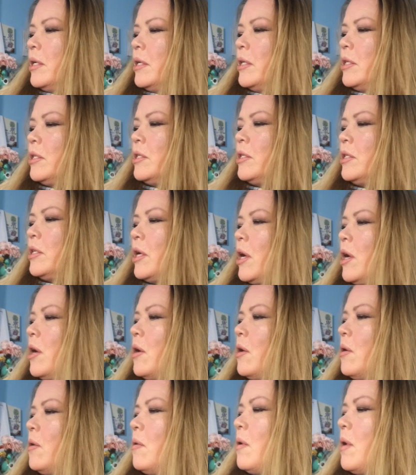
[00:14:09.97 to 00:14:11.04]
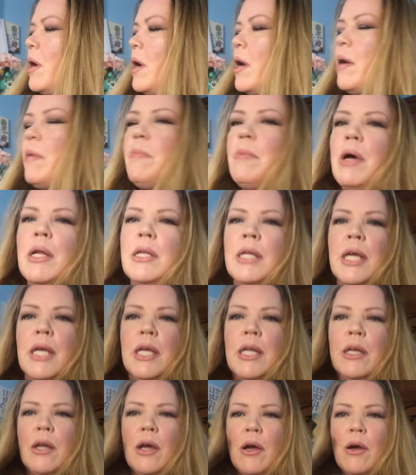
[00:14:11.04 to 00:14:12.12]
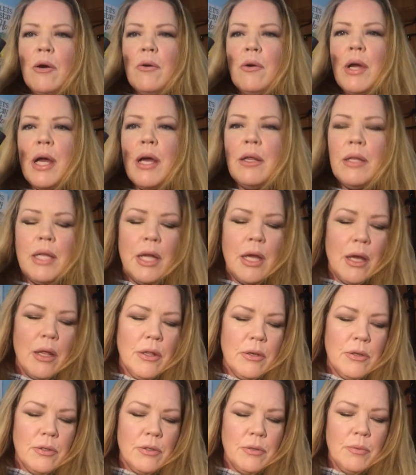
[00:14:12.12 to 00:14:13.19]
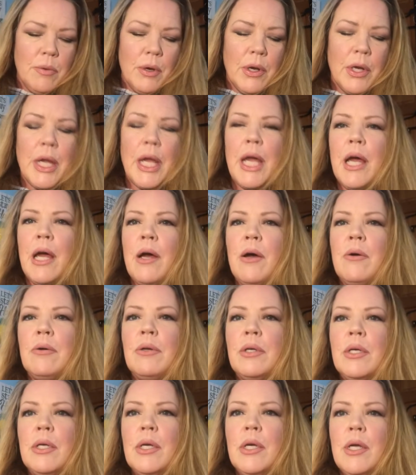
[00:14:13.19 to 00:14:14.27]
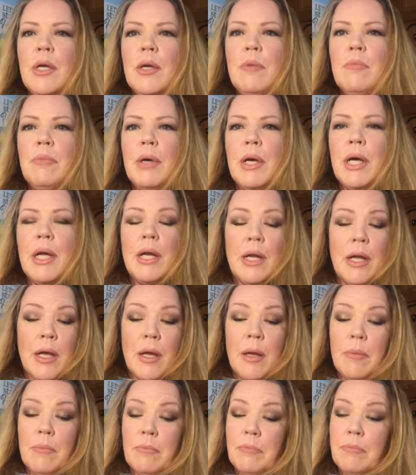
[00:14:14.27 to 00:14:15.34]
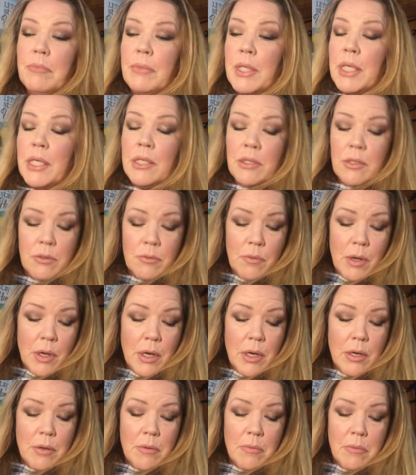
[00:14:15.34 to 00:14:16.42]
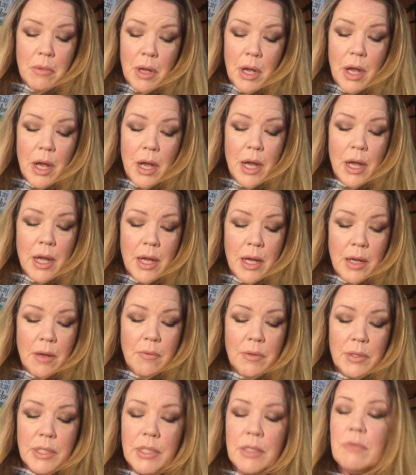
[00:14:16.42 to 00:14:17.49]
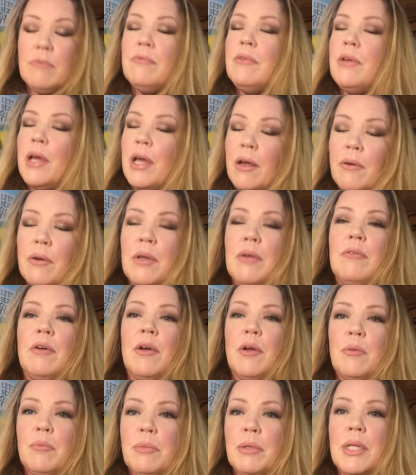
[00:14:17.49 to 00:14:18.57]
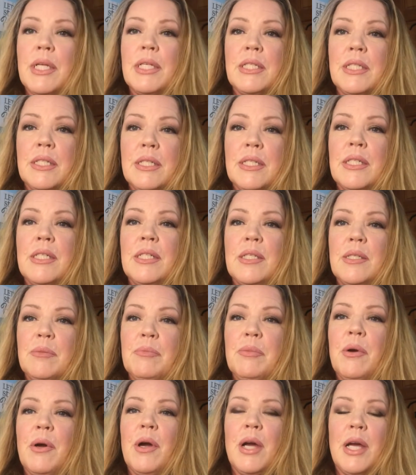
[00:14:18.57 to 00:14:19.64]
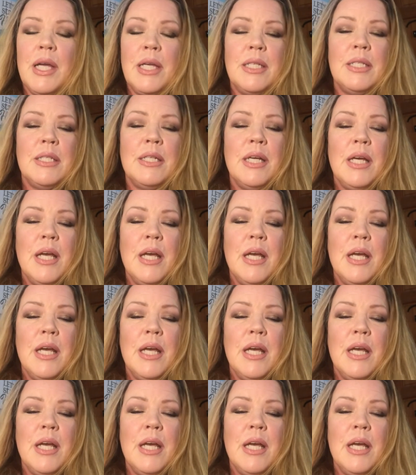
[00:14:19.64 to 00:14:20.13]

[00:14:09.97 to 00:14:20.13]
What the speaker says: So I'll let you know how the others work out. But this one, I was very, very pleasantly surprised